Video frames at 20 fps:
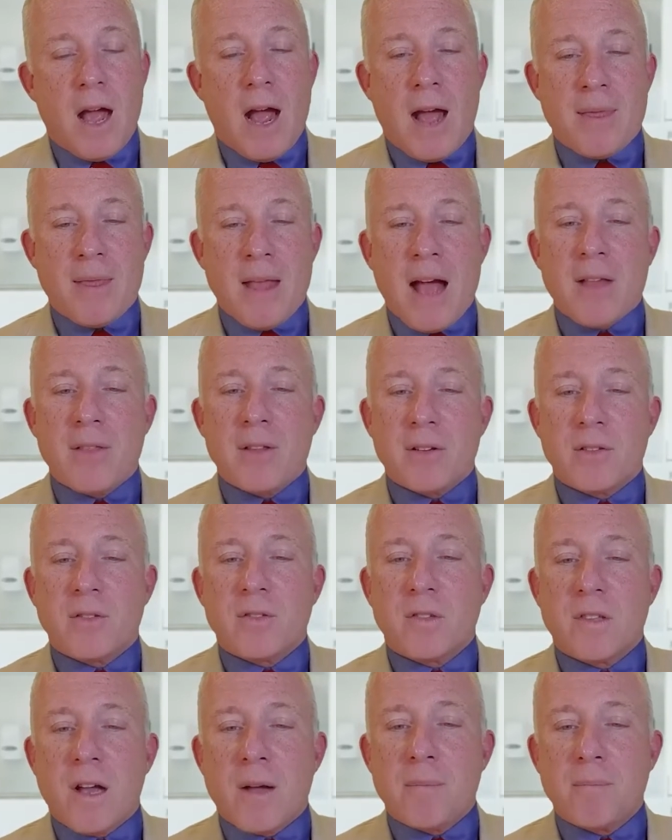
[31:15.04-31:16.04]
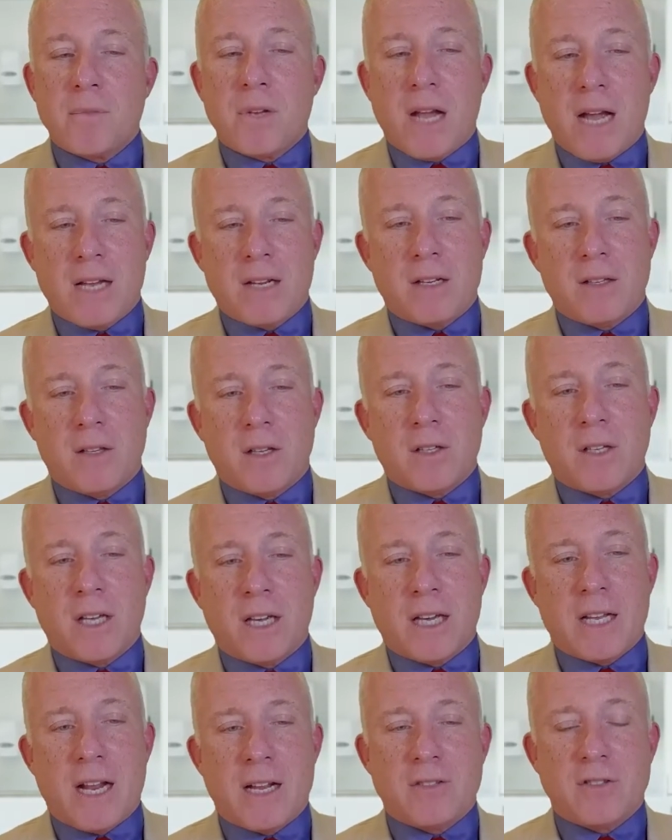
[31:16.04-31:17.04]
And now there's some data
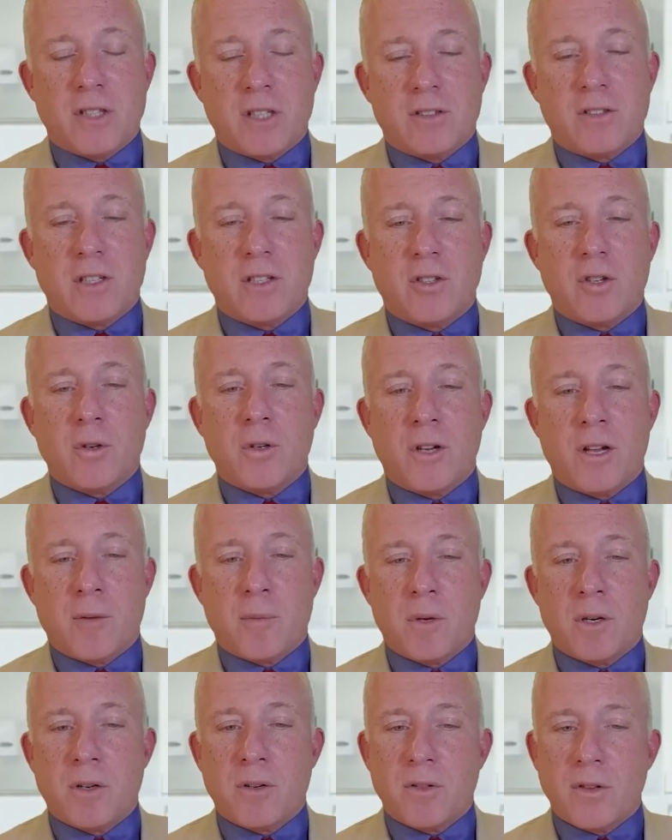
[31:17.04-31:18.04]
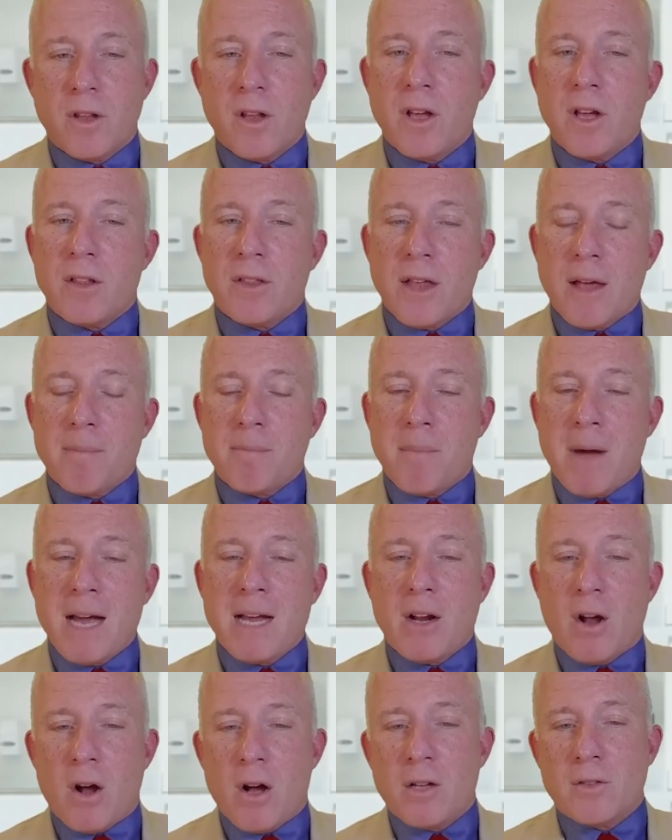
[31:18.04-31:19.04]
looking at S G L T two inhibitors that
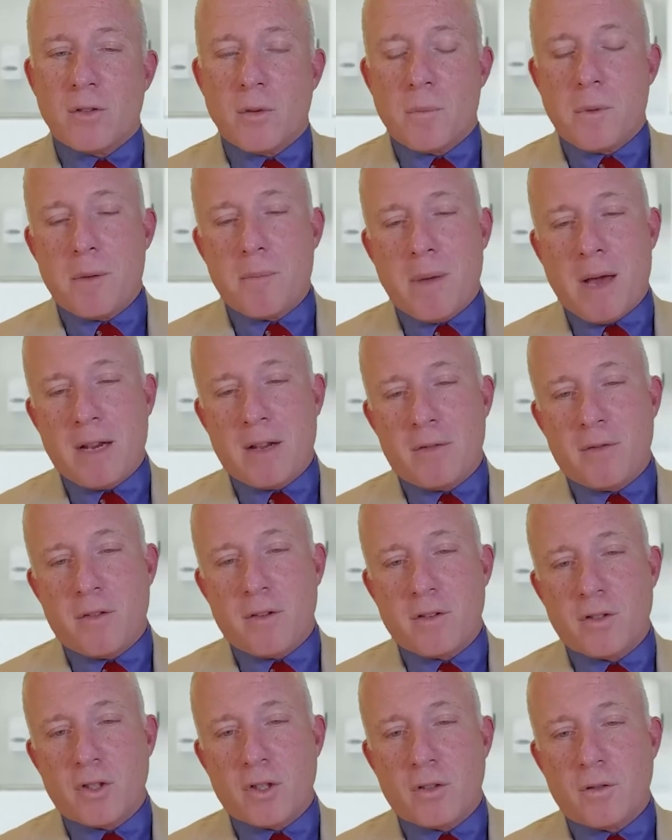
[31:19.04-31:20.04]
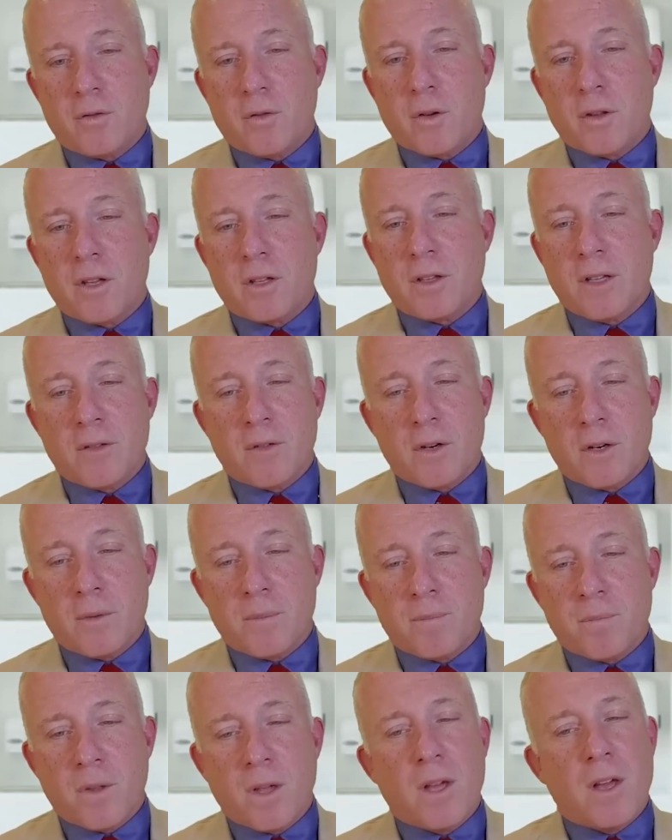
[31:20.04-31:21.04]
might also be beneficial for the liver,
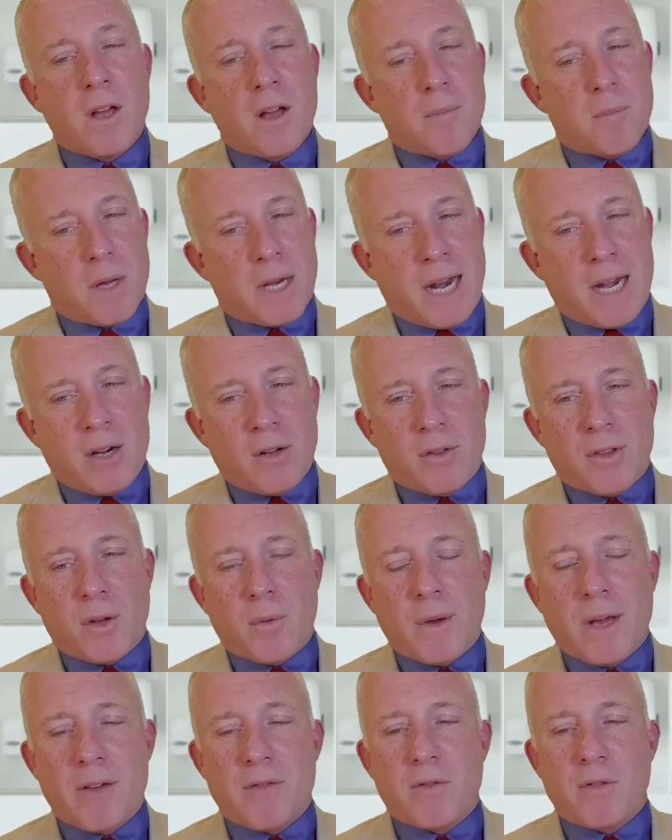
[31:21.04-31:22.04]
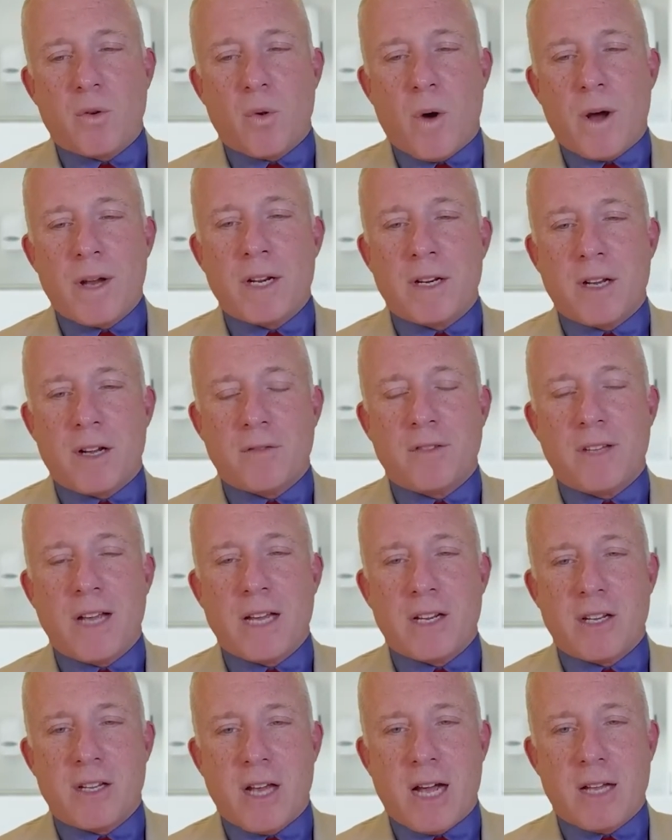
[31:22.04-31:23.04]
but I don't think we have quite enough
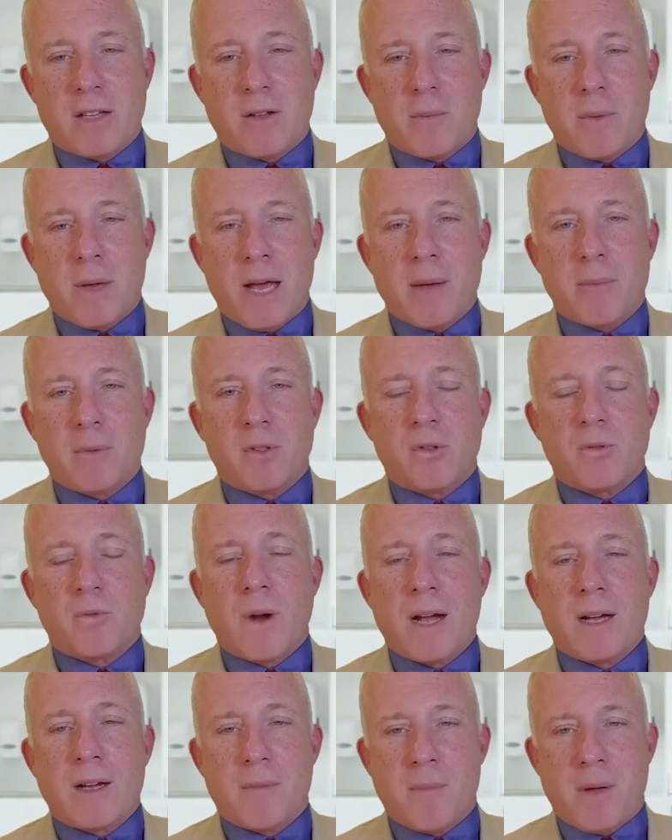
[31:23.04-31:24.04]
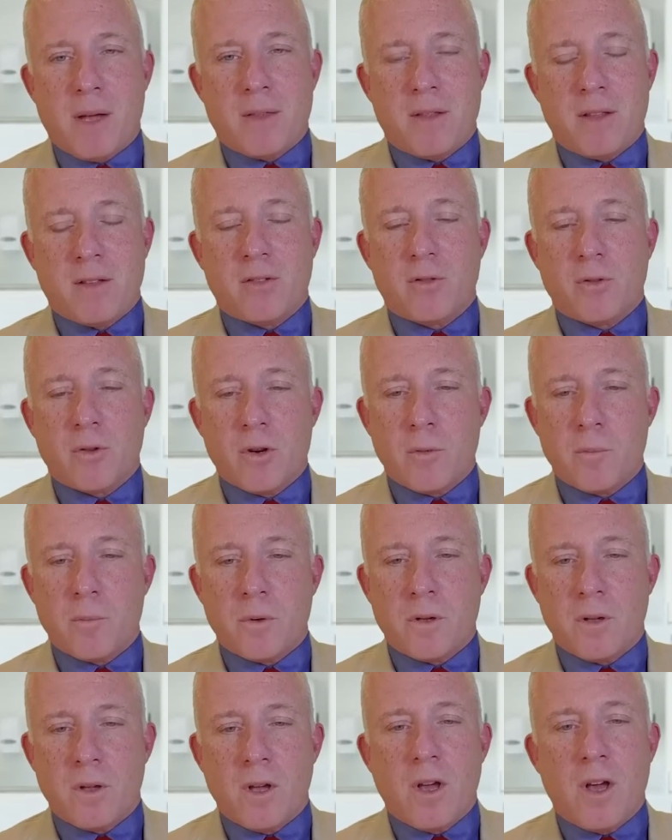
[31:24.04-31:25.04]
data yet to be able to recommend this group,
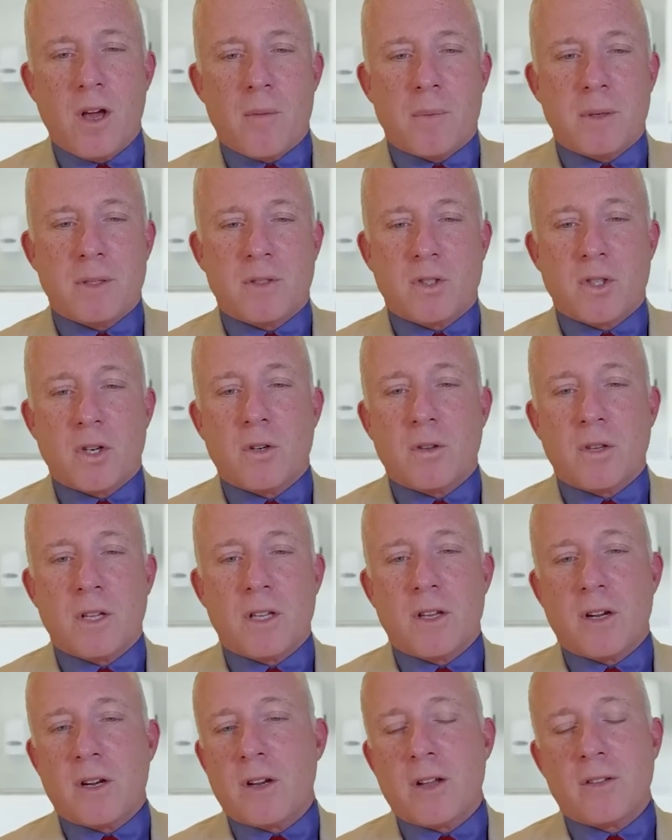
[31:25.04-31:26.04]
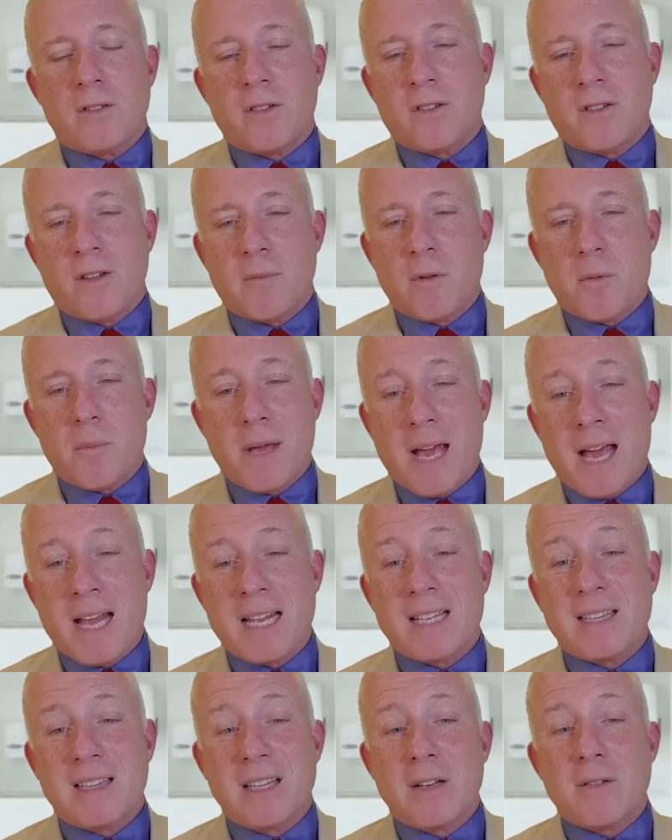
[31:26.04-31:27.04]
but certainly there doesn't seem to be
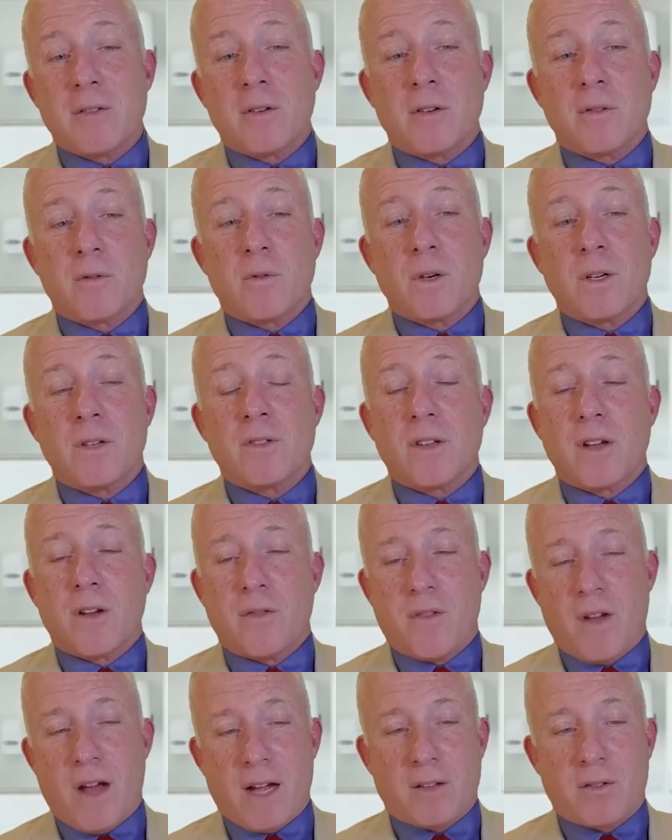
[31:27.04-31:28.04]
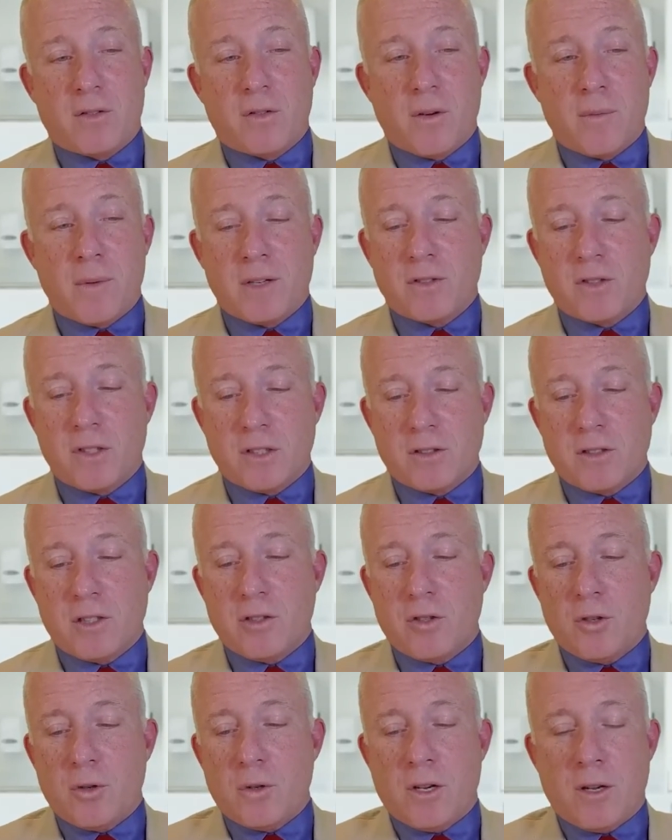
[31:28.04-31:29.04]
any liver risk effects from S G L T
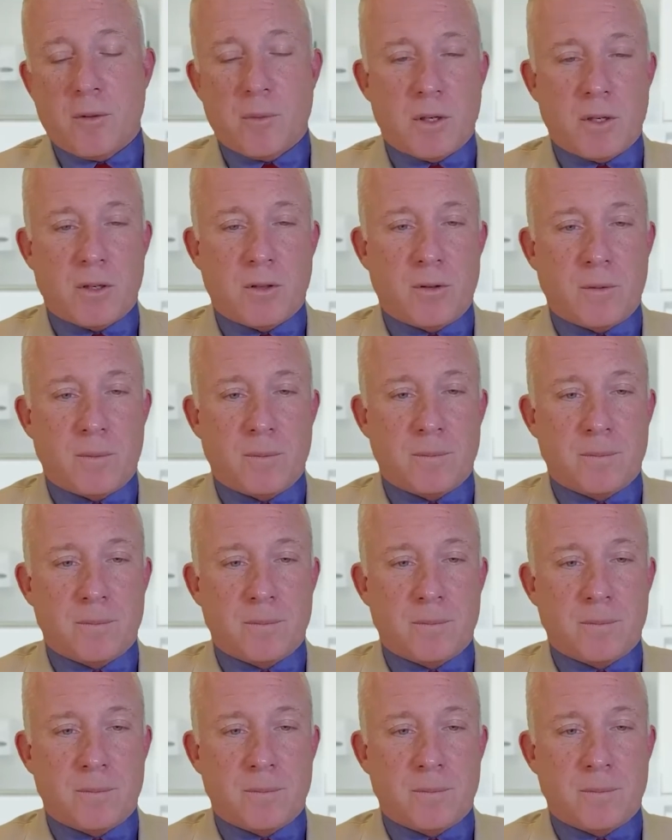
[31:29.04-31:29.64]
two inhibitors.